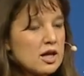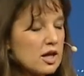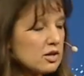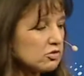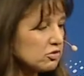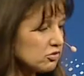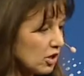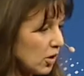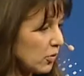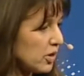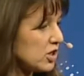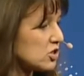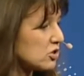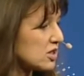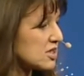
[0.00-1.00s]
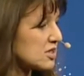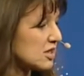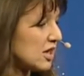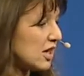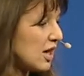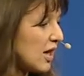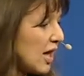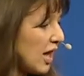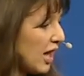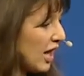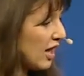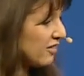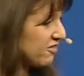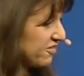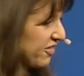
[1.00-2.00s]
so interesting.
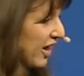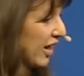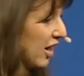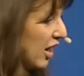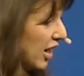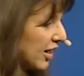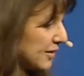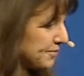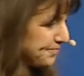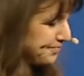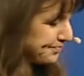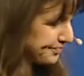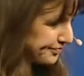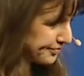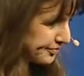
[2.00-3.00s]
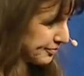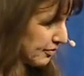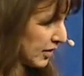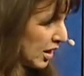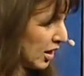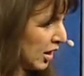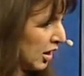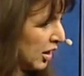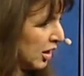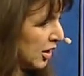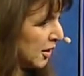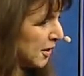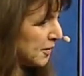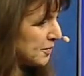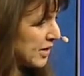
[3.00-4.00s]
And Ferhat
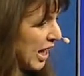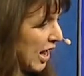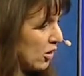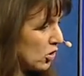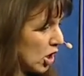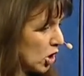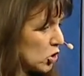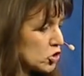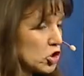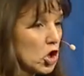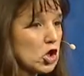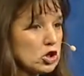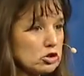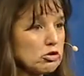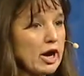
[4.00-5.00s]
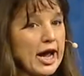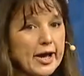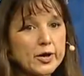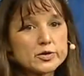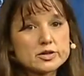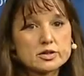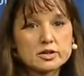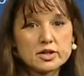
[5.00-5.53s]
um, now goes all around,